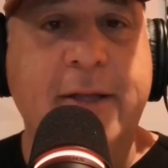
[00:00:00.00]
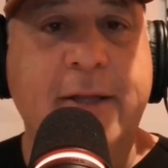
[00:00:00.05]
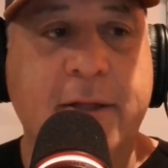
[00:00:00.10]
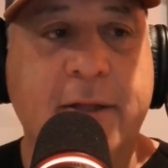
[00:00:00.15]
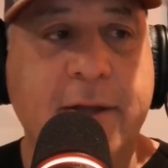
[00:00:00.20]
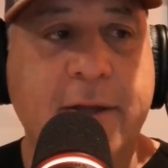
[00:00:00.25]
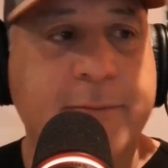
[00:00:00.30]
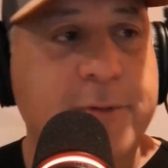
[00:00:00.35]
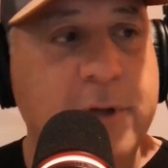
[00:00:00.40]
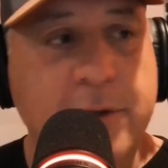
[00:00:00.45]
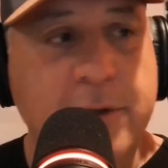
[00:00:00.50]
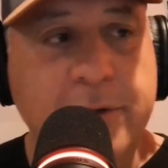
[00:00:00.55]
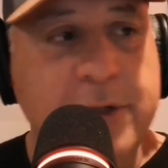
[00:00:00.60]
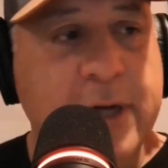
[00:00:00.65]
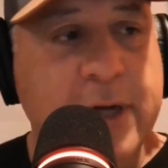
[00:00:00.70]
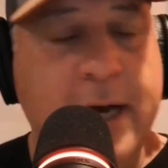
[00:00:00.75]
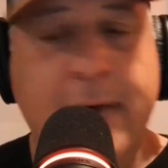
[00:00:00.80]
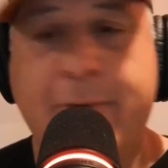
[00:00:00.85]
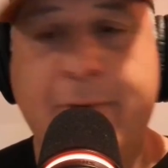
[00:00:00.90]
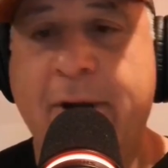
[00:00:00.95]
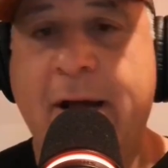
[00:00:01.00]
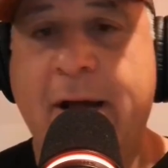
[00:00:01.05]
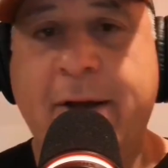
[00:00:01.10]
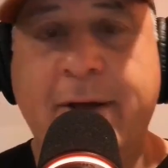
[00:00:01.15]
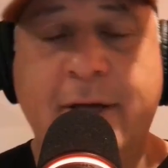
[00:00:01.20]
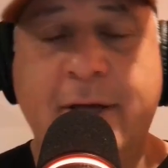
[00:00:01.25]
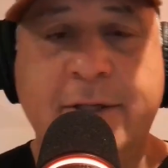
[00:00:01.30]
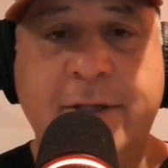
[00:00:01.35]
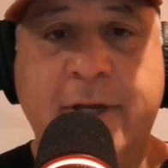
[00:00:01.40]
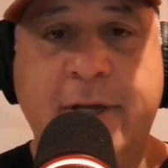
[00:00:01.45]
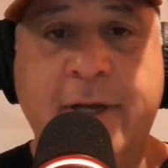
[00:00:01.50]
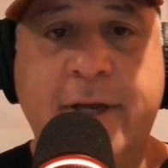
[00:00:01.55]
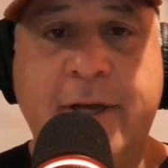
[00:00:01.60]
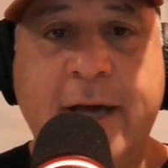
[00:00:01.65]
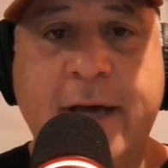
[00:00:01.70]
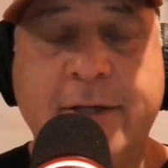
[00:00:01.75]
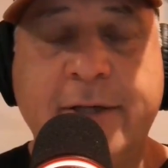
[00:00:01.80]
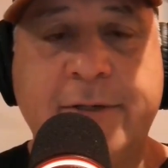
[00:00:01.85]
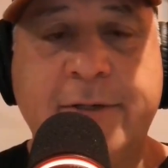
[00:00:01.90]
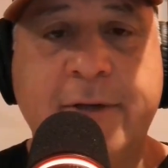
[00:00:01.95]
like the lip glue is I went out yesterday to
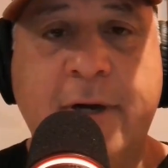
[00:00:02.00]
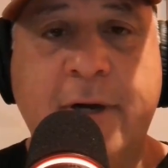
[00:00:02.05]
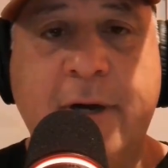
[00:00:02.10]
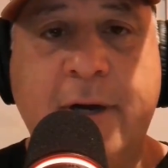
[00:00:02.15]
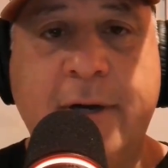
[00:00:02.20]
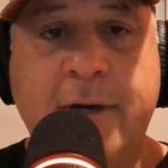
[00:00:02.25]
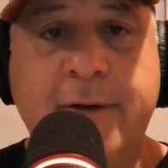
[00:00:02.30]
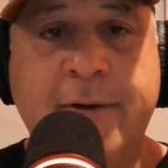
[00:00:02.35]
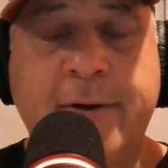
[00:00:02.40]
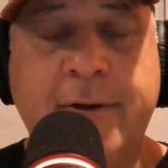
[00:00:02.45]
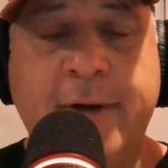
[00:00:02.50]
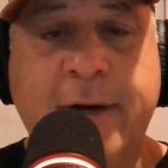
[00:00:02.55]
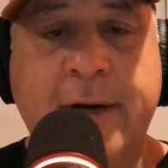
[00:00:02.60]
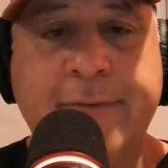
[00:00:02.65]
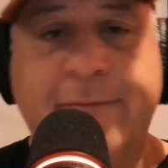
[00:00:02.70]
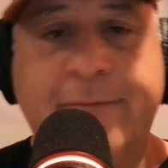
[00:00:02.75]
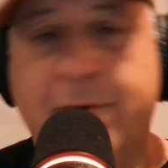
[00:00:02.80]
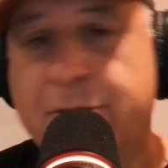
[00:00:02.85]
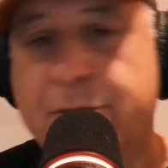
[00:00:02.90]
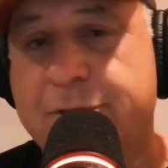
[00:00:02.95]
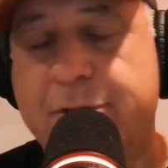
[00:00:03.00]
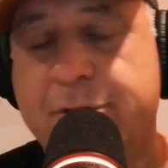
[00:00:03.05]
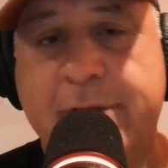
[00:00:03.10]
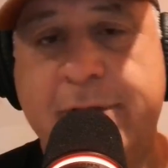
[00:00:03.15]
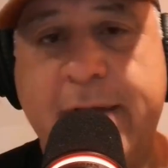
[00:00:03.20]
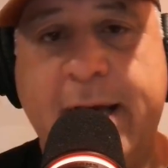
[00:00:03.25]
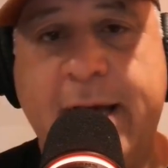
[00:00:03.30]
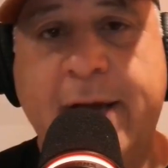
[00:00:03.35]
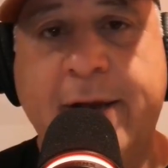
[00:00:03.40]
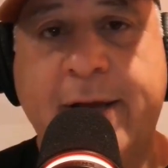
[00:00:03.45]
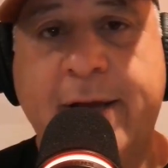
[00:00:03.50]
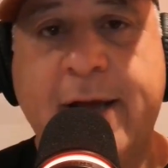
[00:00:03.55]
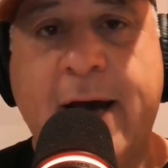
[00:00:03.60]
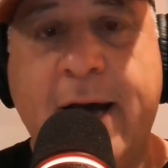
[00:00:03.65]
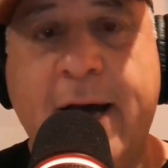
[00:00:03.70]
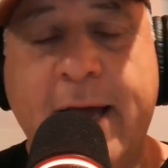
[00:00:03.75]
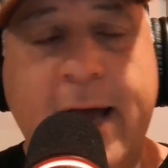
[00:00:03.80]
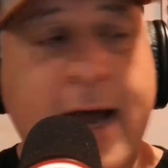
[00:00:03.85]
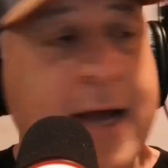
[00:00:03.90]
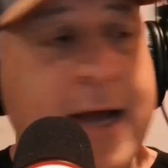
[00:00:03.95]
catch first day on the
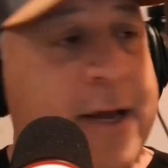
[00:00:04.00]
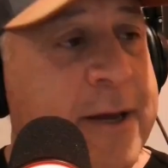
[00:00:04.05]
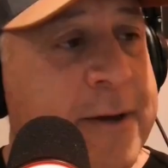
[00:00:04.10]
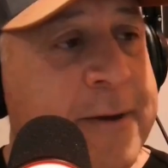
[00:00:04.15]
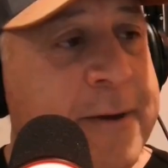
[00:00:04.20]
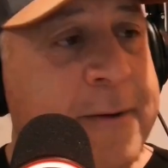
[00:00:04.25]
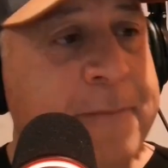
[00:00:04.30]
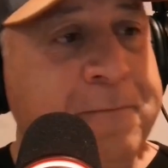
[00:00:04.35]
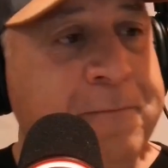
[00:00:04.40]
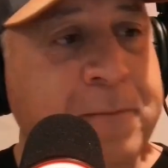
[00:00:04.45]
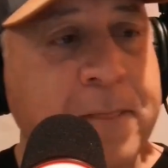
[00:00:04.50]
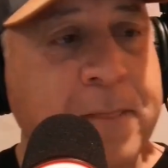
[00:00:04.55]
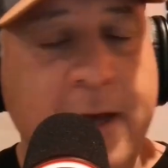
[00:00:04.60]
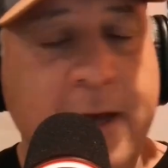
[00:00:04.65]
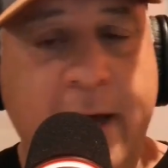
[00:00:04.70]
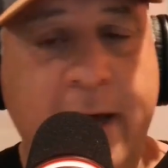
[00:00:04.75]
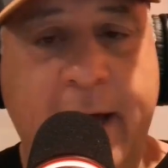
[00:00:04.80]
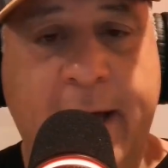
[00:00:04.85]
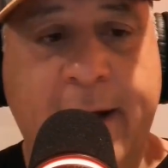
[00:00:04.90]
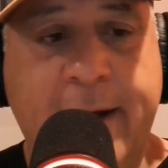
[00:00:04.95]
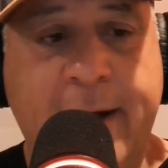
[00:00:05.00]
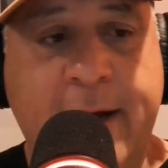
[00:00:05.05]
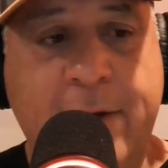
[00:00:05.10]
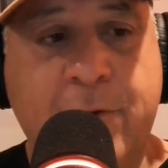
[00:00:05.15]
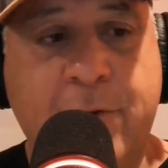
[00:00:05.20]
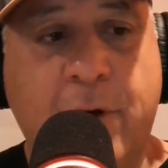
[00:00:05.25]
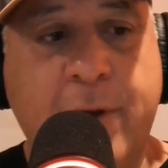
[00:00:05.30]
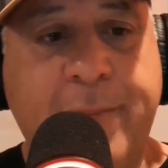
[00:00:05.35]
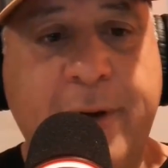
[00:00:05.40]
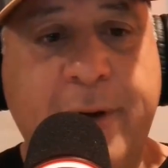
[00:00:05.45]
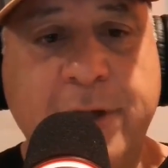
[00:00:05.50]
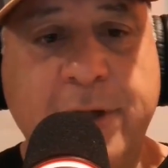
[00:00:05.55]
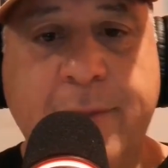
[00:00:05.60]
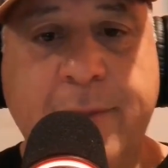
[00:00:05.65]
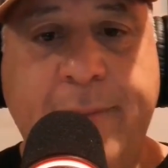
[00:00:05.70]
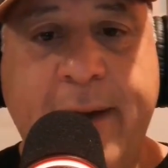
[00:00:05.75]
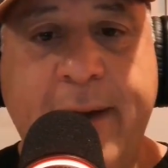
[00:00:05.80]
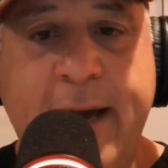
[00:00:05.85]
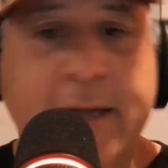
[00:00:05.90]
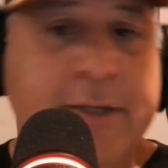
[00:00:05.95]
kayak, and I caught a bunch
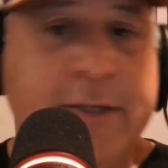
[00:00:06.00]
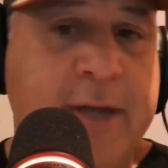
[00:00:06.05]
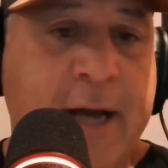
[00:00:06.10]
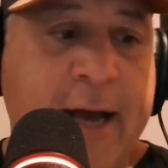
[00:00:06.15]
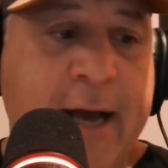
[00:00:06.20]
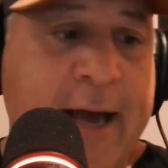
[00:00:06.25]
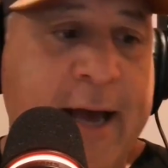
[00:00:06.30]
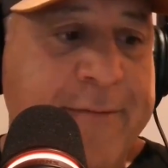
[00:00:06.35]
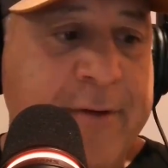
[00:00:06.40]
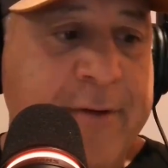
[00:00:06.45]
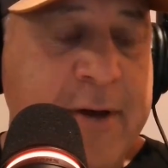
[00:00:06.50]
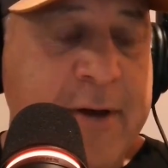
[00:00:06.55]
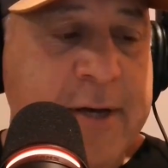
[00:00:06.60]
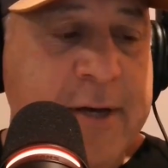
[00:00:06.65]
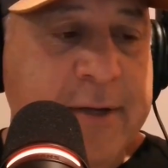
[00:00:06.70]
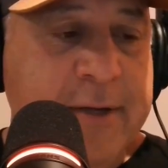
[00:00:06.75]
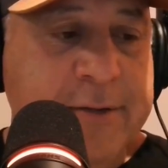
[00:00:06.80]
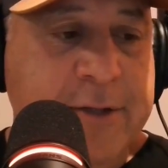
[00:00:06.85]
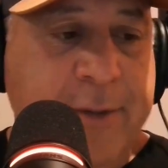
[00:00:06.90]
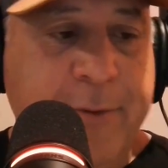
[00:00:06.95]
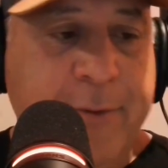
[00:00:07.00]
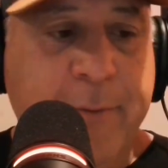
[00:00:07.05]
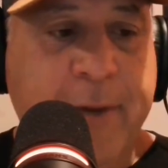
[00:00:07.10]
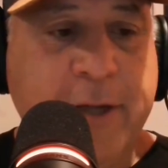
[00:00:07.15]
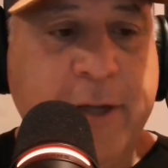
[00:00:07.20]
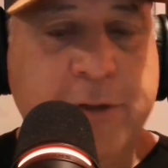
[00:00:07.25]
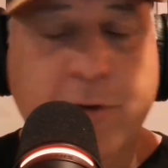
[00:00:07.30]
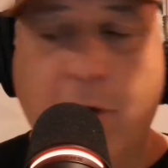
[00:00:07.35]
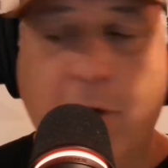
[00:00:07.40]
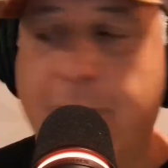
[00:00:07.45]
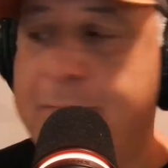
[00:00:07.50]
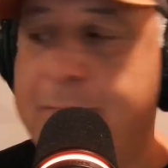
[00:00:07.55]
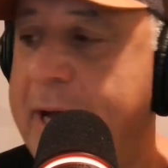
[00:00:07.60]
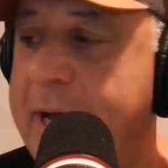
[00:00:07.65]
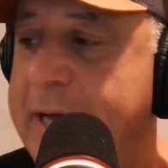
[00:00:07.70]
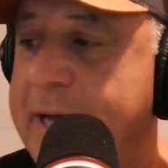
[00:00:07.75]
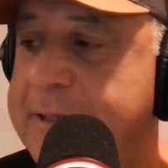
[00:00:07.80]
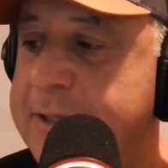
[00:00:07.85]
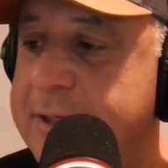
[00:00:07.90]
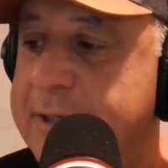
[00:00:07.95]
of bass. And I have some of my soft
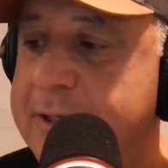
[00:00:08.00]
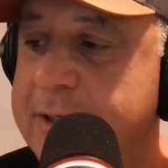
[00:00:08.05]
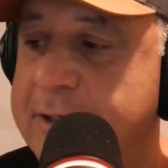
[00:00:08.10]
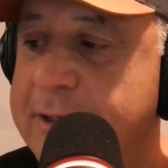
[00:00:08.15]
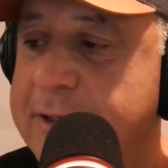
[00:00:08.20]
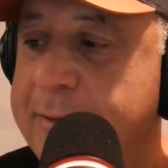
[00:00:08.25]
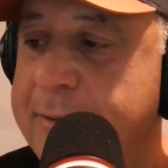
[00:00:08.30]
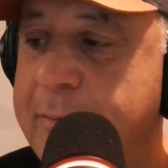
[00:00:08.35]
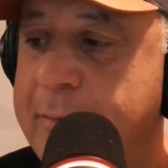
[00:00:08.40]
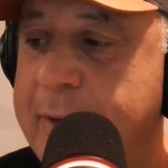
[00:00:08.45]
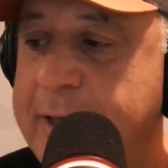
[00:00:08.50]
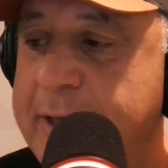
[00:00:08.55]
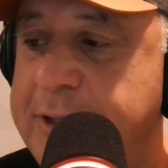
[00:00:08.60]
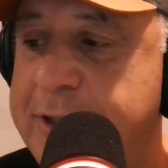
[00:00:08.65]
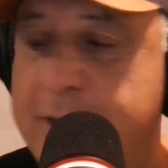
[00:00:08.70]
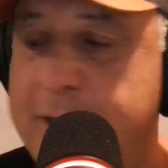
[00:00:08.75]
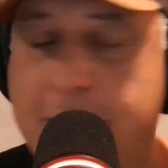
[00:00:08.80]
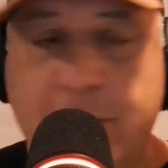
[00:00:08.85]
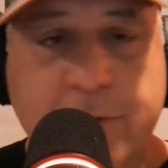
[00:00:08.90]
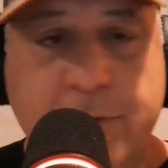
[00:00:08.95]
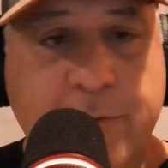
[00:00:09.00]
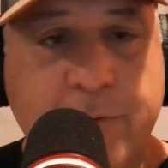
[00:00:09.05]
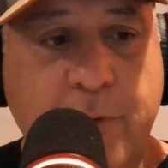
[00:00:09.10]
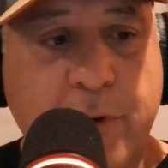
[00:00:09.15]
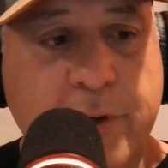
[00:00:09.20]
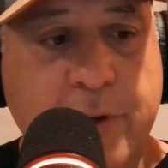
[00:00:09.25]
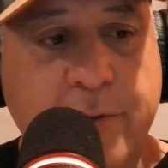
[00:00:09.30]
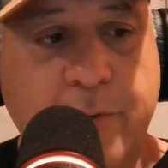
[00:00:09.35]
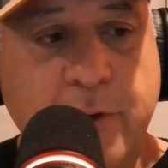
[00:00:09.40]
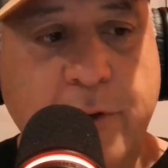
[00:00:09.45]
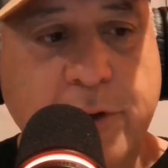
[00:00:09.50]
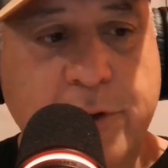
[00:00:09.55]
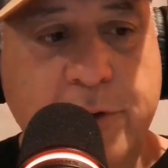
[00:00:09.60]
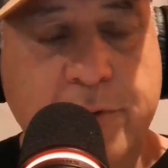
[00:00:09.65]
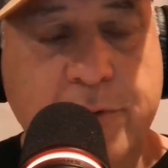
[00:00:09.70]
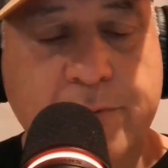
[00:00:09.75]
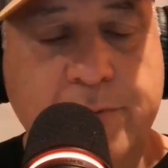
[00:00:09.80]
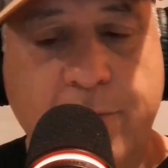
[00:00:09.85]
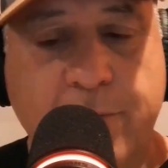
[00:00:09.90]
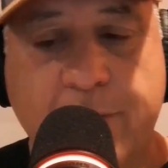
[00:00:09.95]
plastics and some of my jigs were
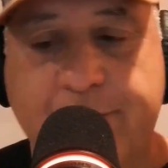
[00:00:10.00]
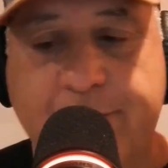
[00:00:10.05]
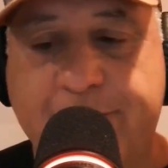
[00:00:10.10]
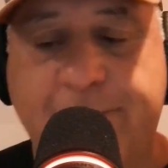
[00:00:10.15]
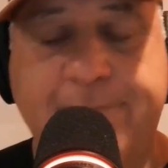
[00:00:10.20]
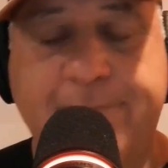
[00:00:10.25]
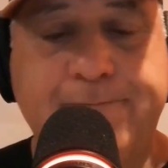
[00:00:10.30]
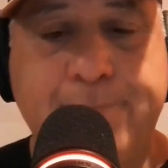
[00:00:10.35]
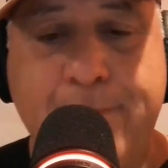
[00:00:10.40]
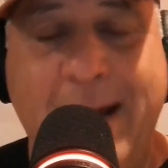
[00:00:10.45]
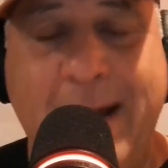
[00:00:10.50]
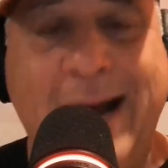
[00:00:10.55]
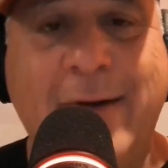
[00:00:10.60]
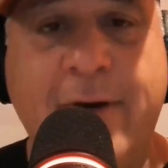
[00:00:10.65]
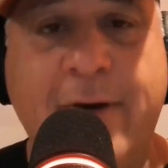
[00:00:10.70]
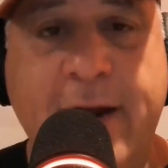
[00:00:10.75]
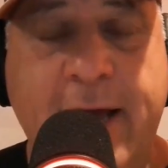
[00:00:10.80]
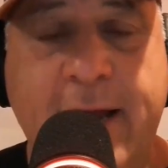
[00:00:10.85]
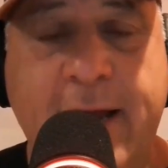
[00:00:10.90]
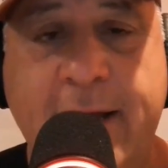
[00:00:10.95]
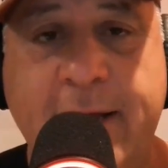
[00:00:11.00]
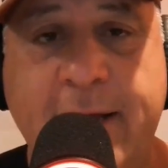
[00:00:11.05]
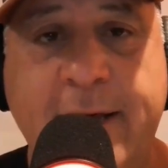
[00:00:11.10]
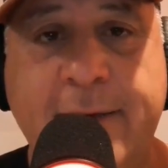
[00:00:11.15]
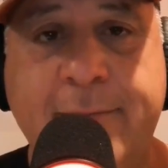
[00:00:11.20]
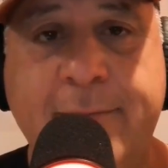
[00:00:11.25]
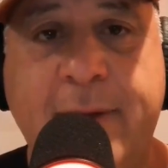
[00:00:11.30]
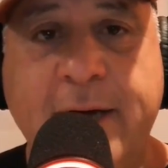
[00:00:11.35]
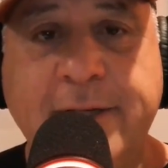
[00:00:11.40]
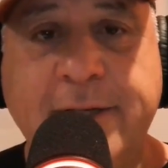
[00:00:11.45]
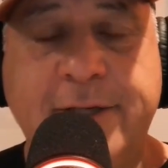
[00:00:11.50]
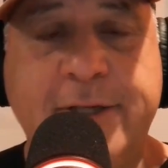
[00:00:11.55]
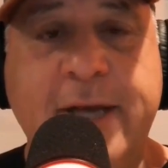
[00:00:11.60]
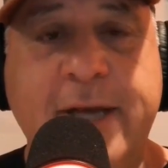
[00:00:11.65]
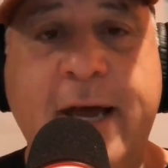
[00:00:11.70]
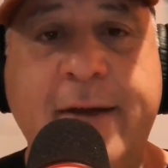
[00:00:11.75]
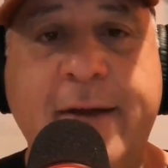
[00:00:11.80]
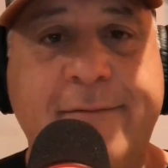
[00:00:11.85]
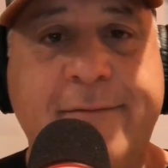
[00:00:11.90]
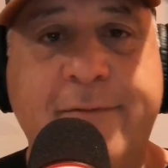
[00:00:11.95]
marinating in my
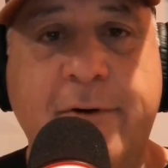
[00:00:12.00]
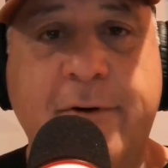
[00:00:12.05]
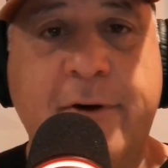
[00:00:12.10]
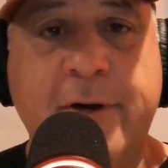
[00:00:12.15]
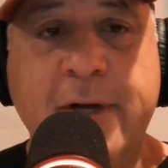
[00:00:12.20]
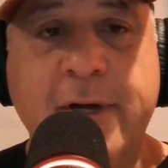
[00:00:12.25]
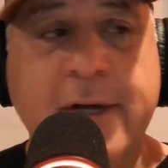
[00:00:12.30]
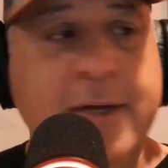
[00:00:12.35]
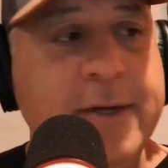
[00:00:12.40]
scent for,